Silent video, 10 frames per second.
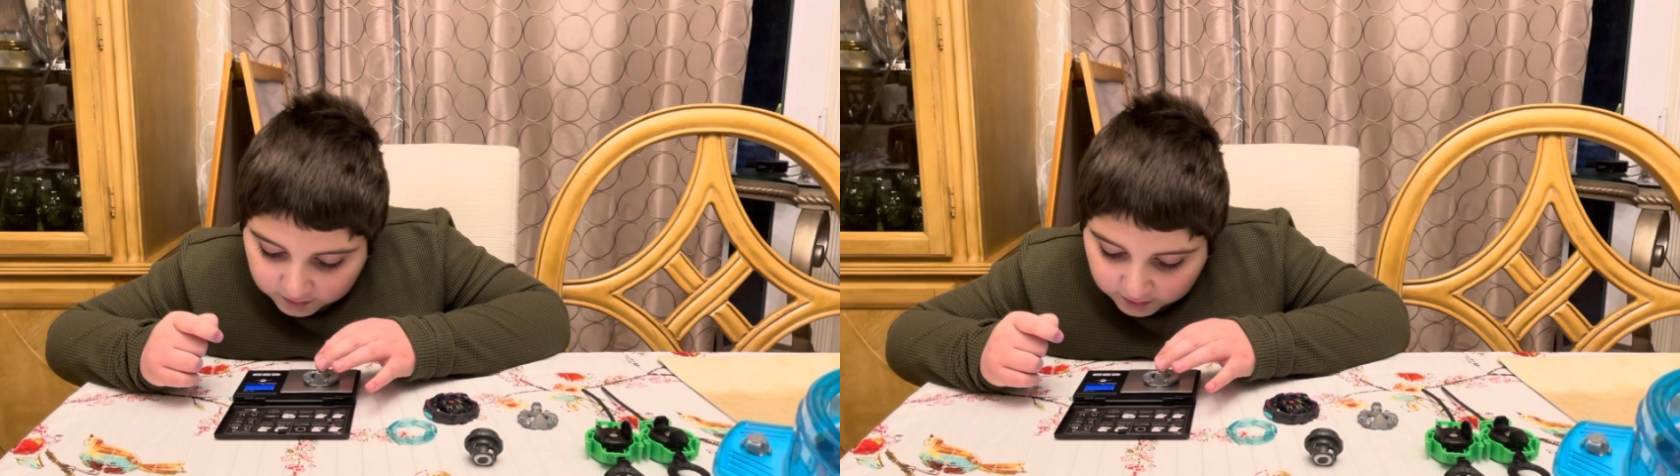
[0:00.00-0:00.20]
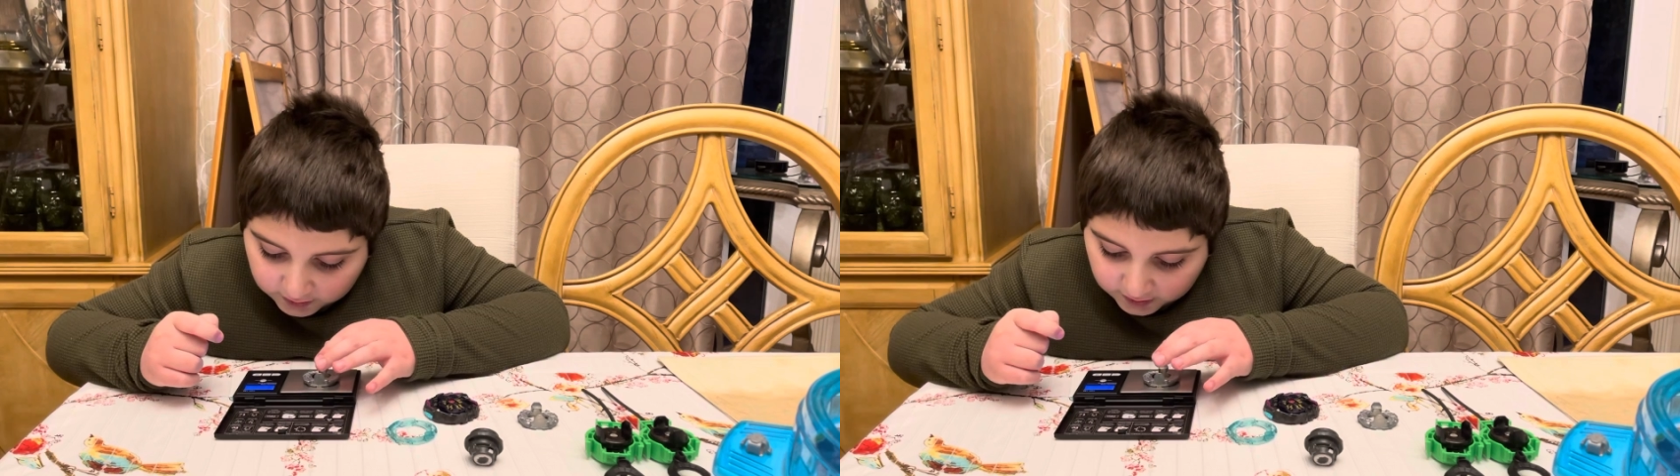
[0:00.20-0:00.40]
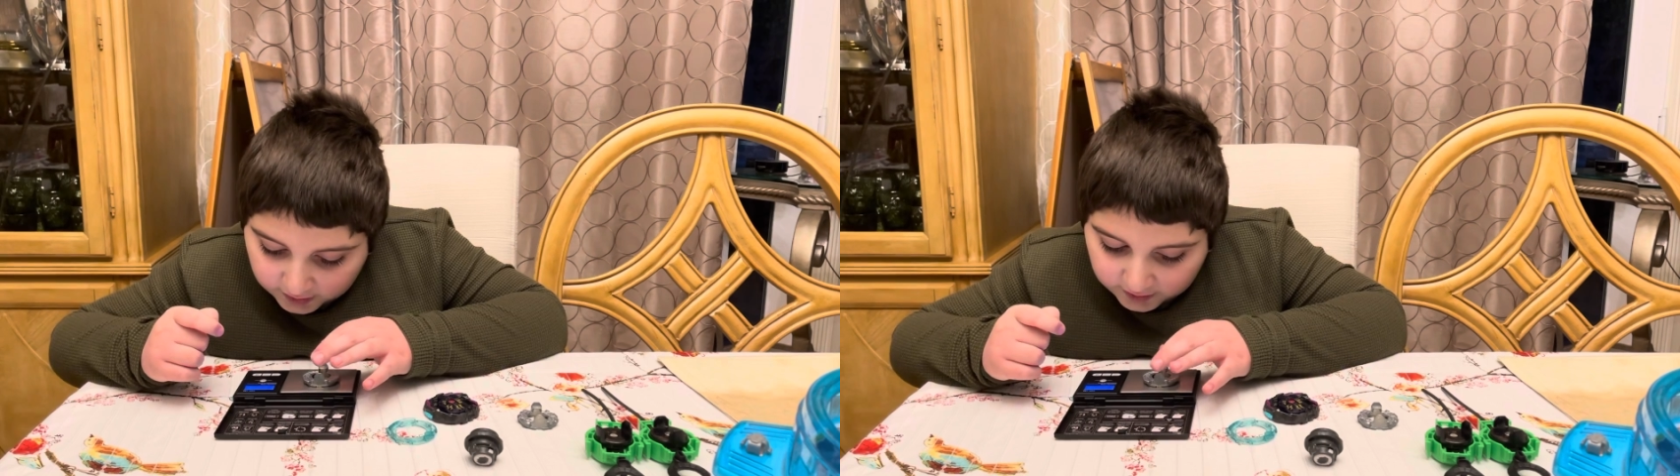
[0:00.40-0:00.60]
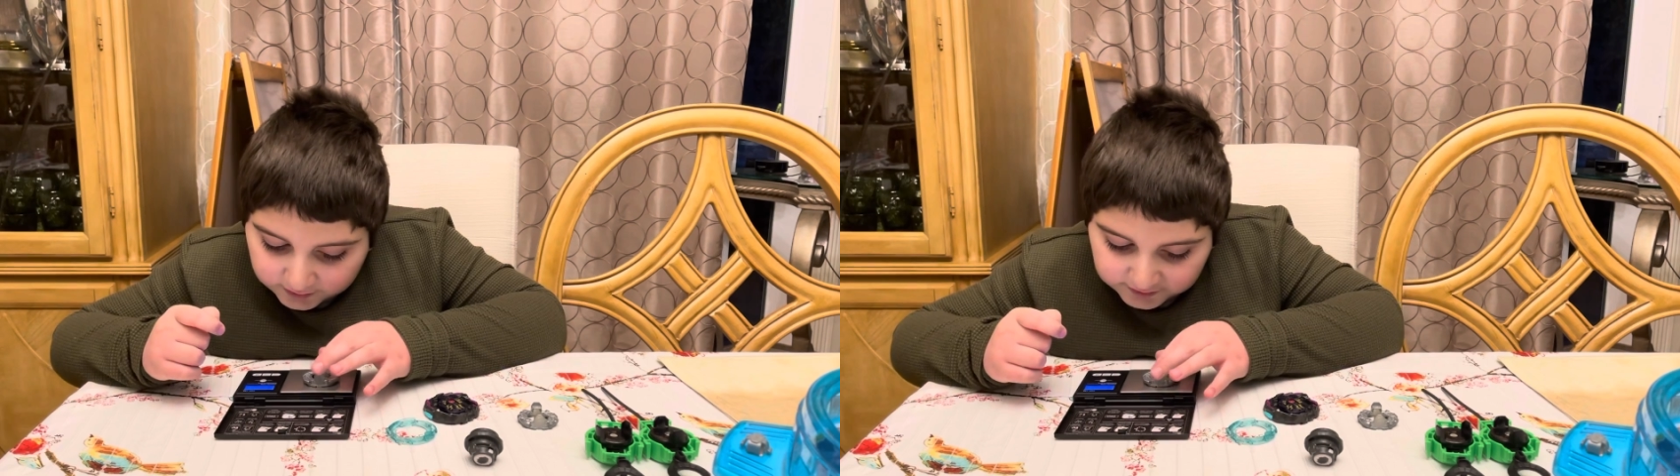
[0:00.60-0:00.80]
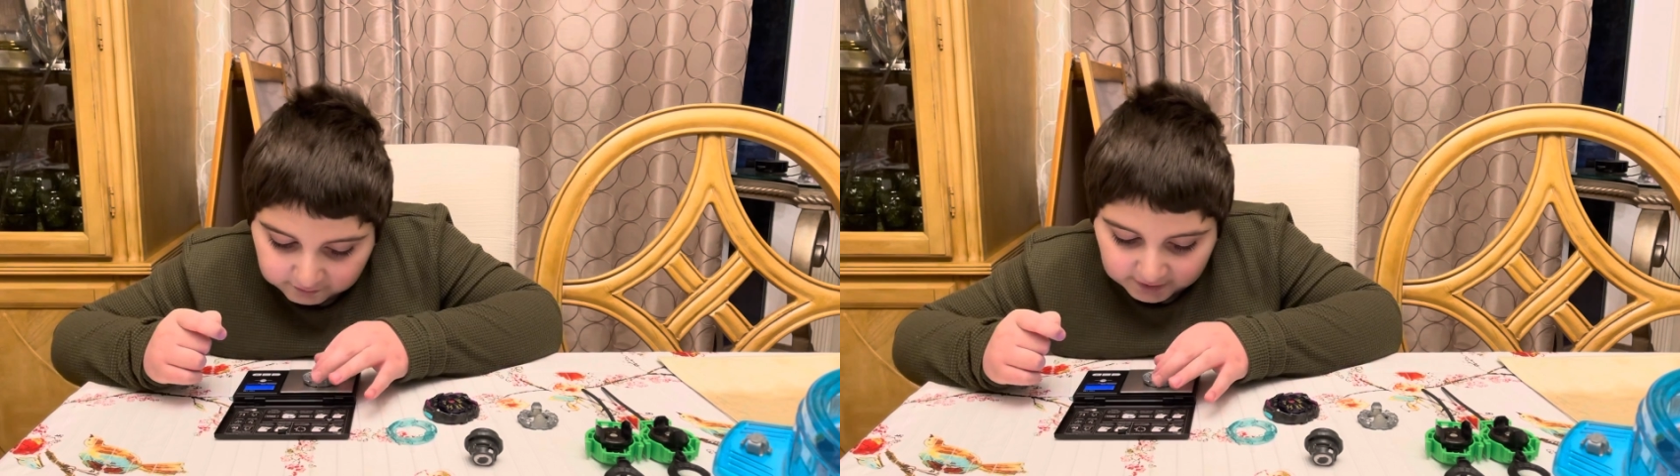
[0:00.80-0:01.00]
And
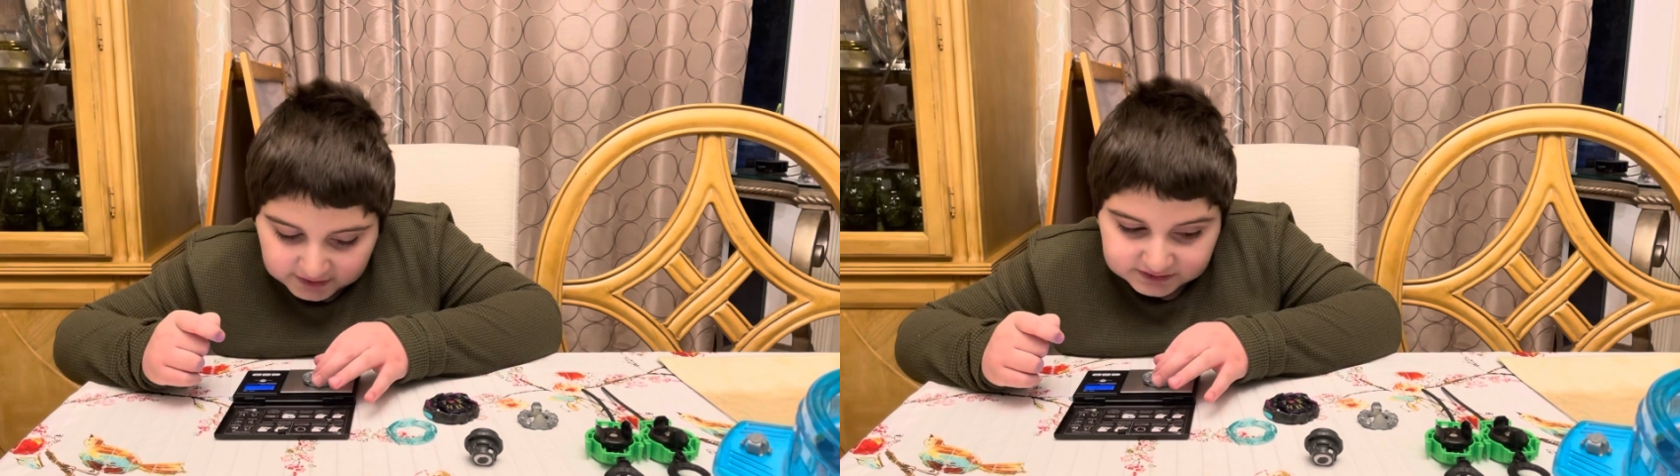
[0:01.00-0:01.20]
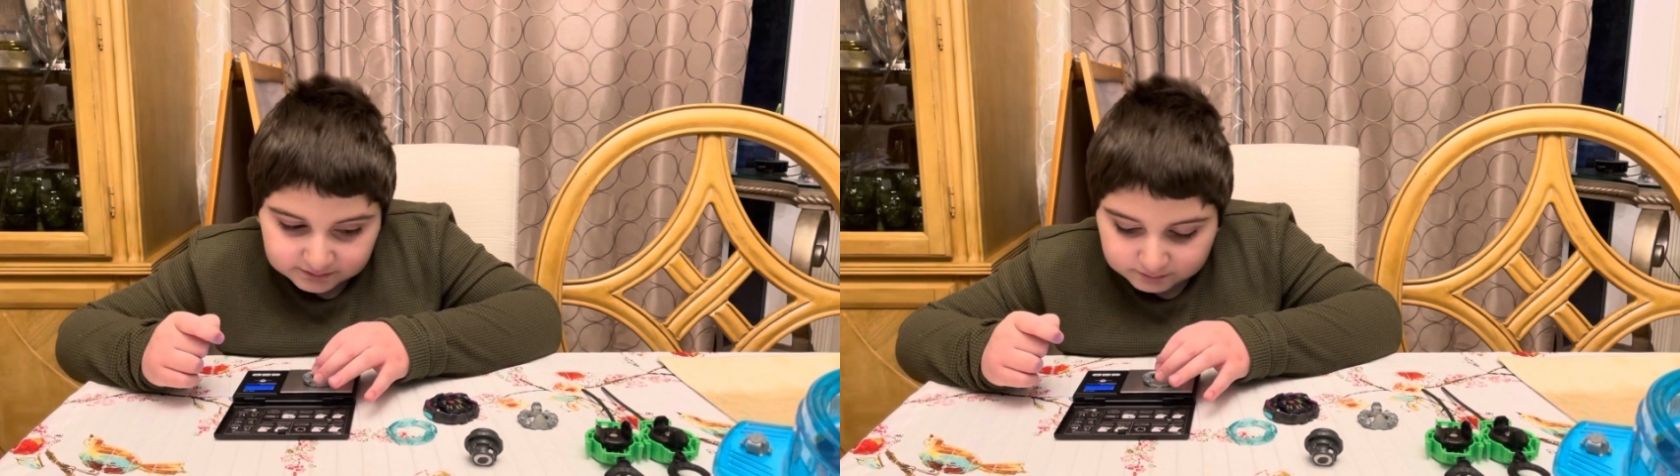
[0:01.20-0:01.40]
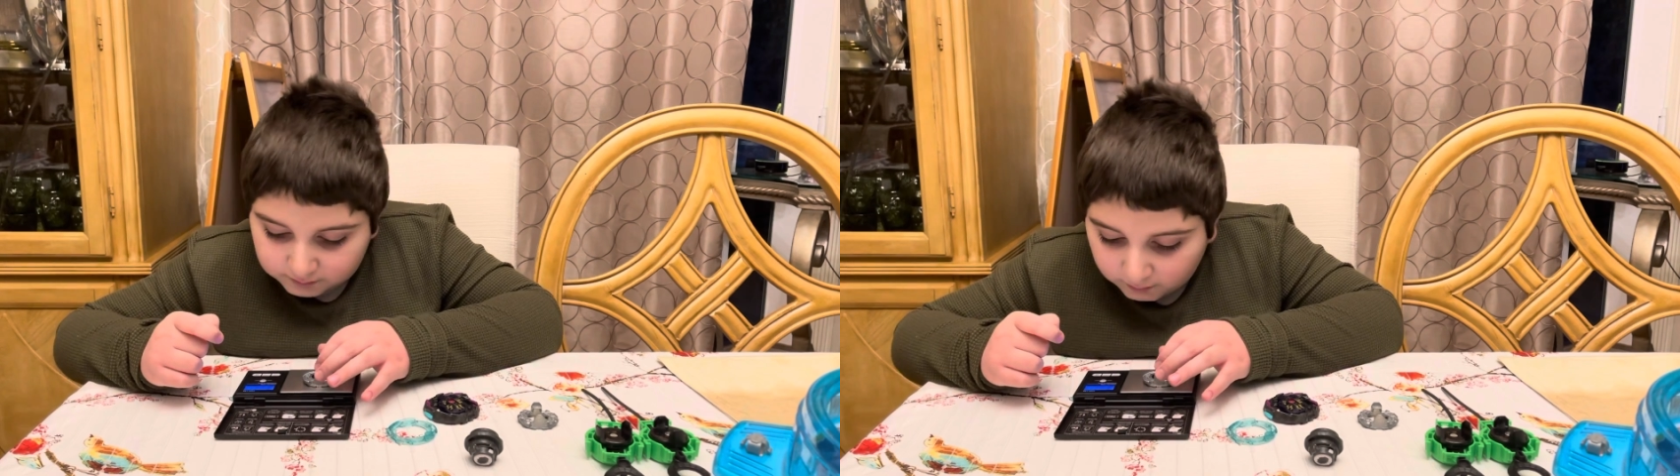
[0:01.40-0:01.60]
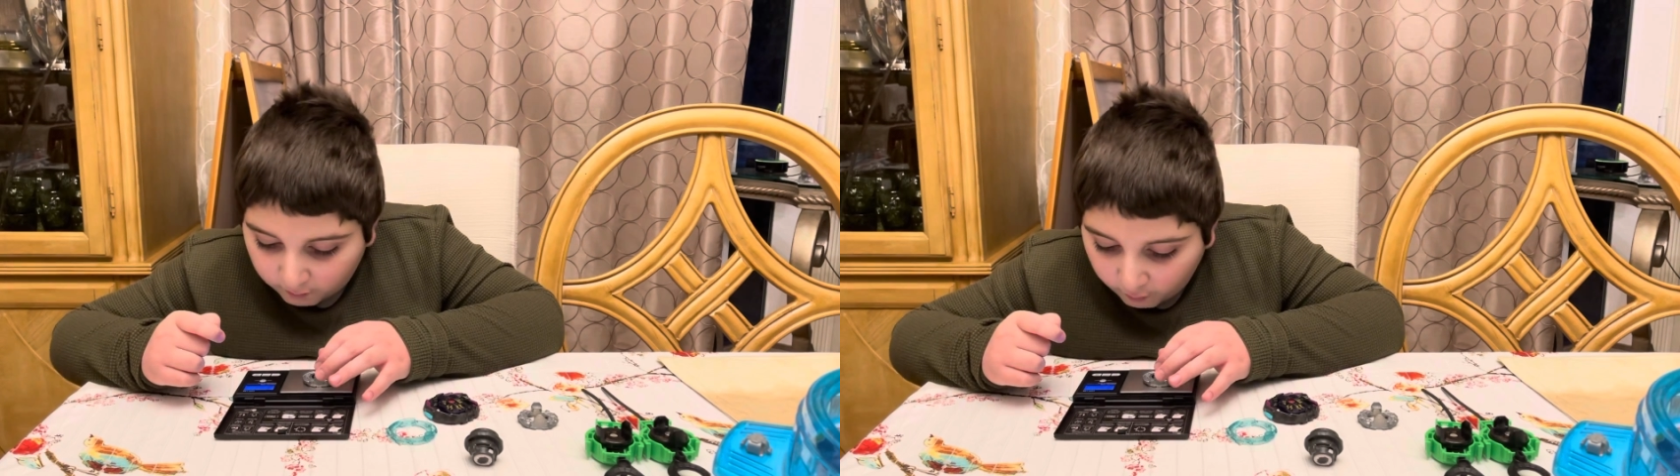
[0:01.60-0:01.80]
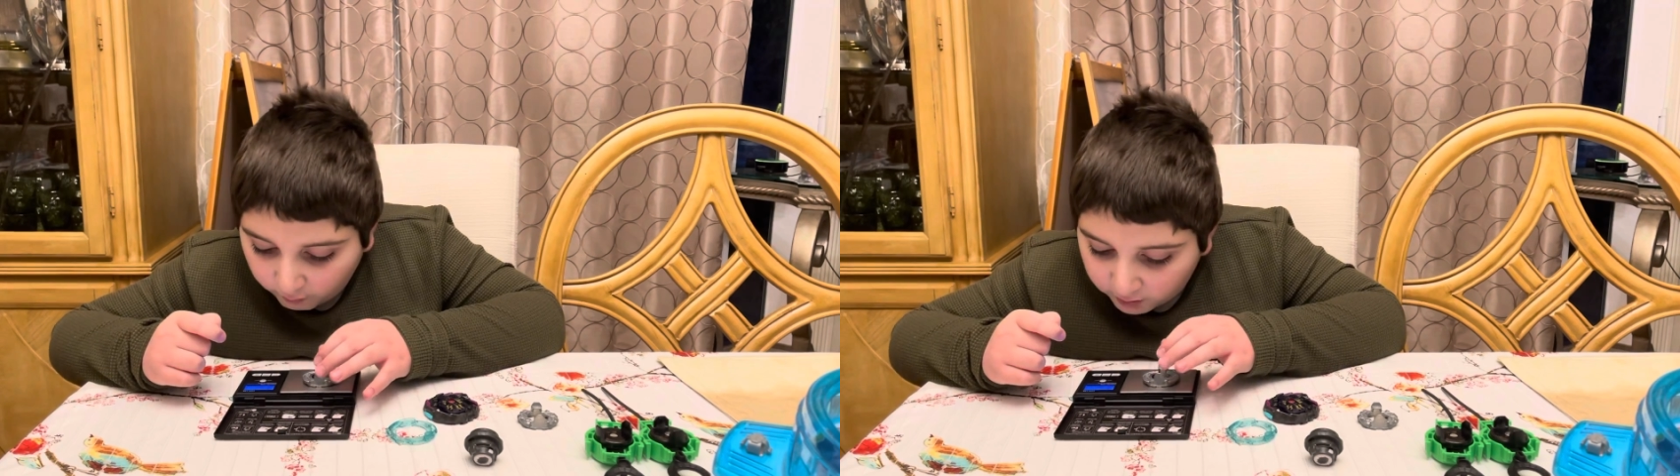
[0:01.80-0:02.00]
it weighs
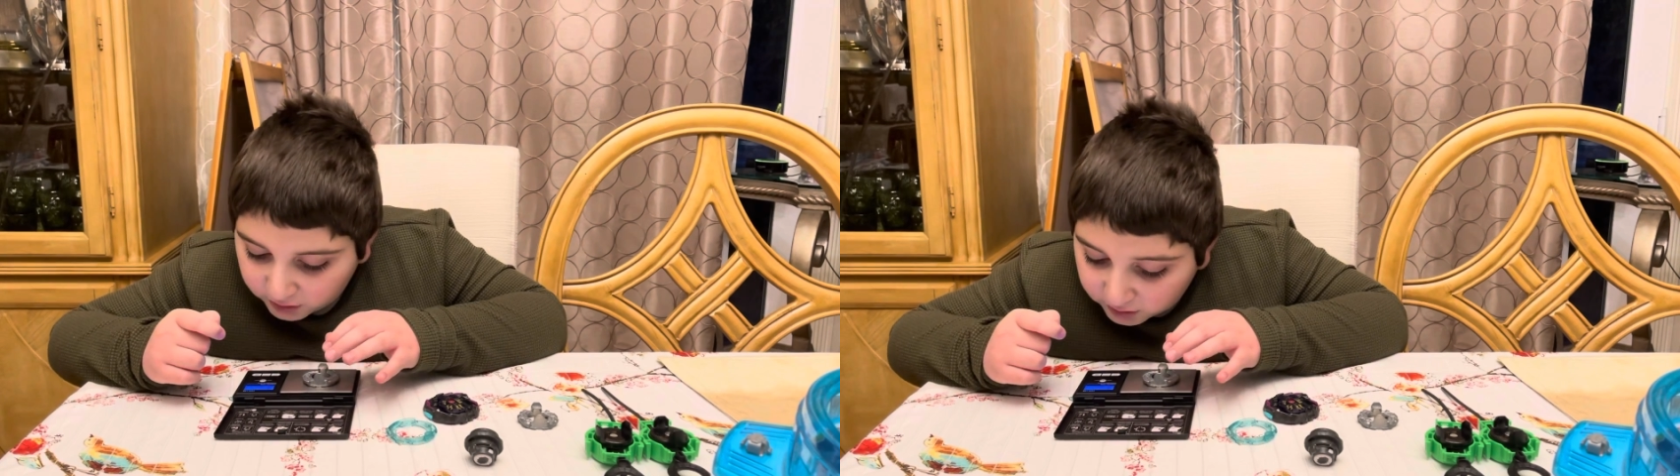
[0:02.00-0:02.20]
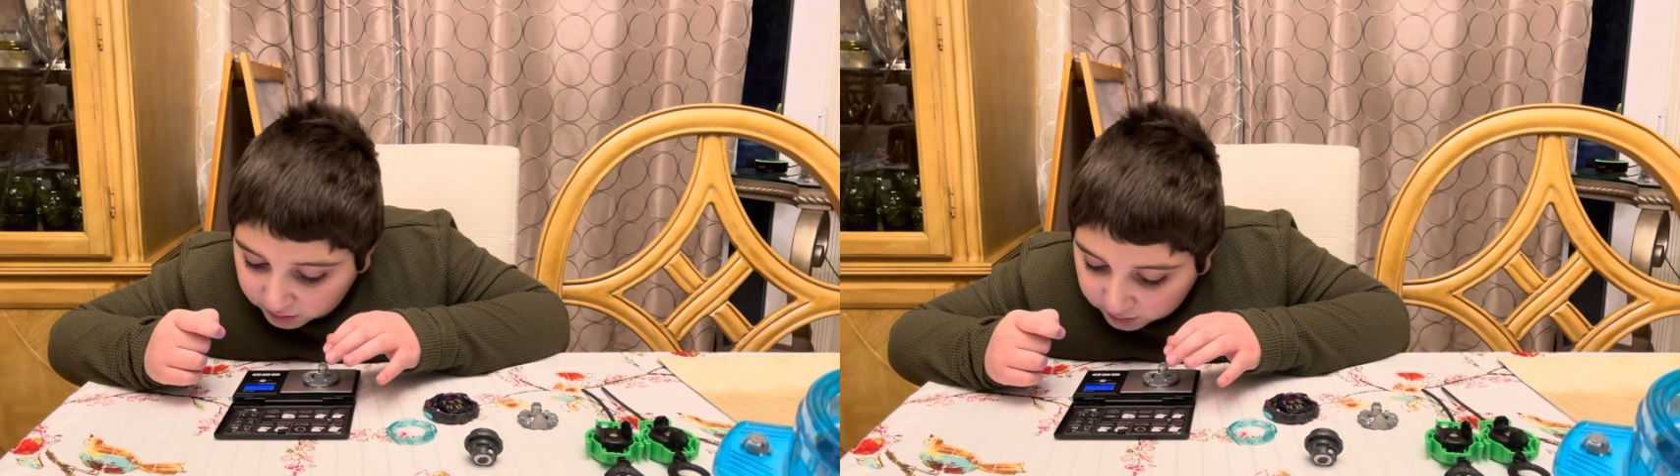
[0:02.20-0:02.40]
more